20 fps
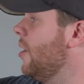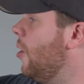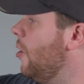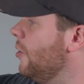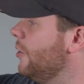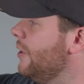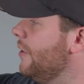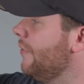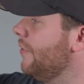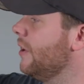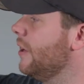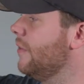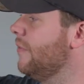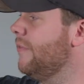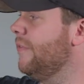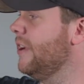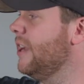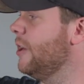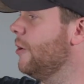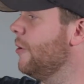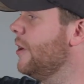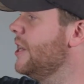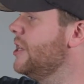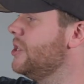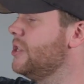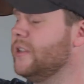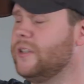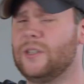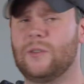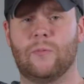all different
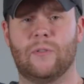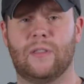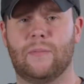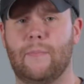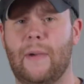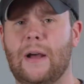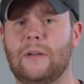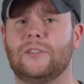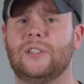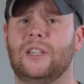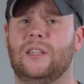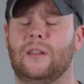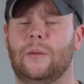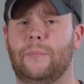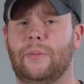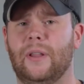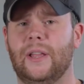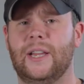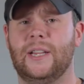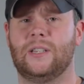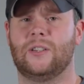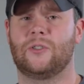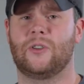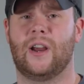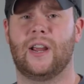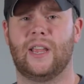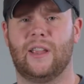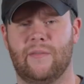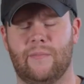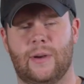configurations with mounting the plate to
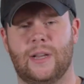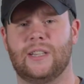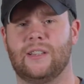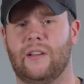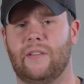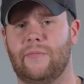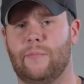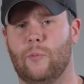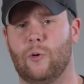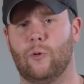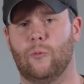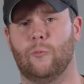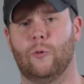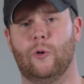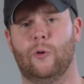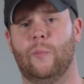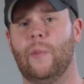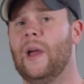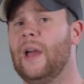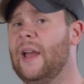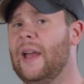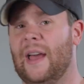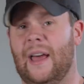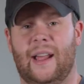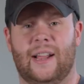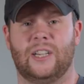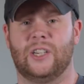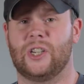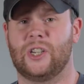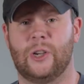try and give myself more room.
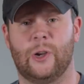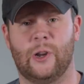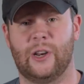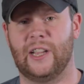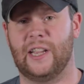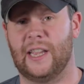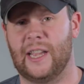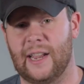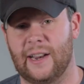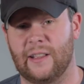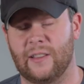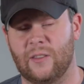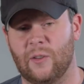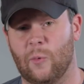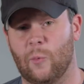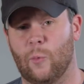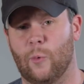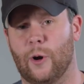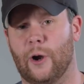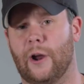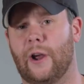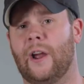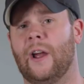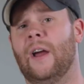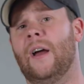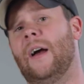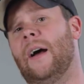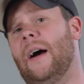I just couldn't get it to work.